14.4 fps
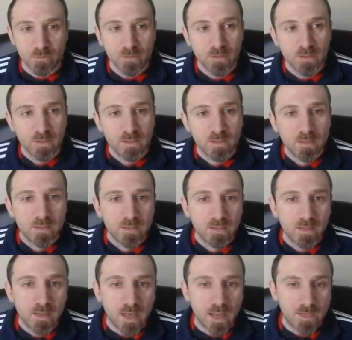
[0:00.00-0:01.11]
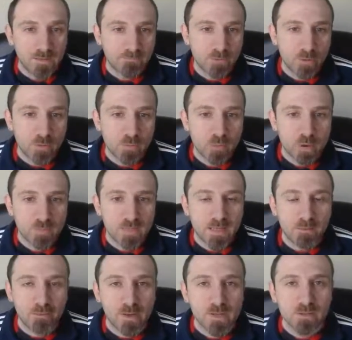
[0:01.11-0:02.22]
And if you're at point
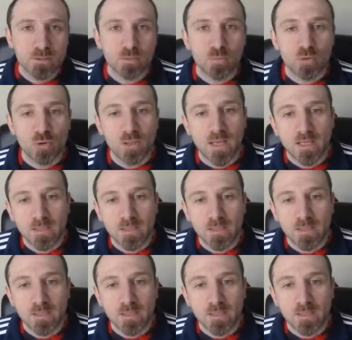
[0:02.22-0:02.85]
blank range, you're more likely